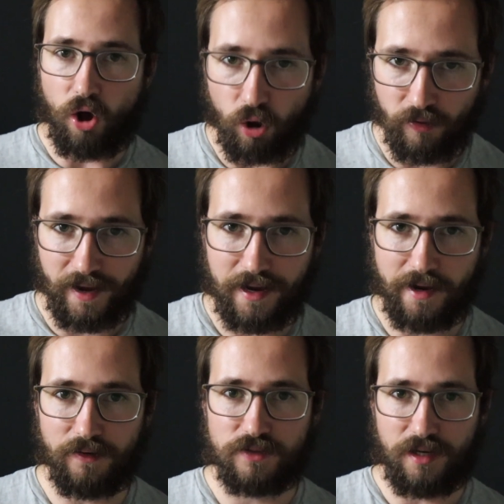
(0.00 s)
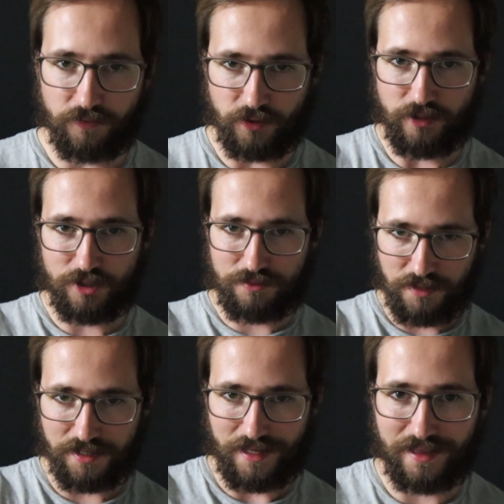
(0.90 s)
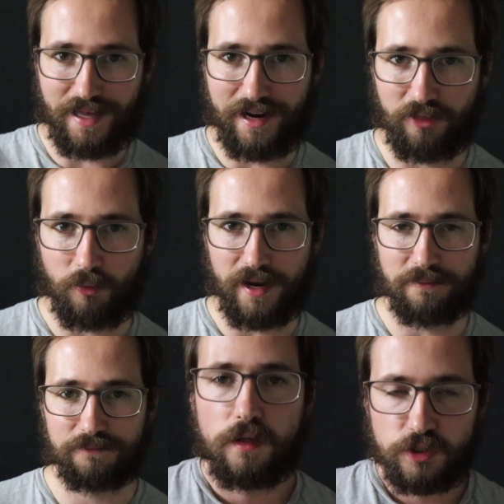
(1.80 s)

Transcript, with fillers: all that kind of stuff. So I just need to get that out of the way.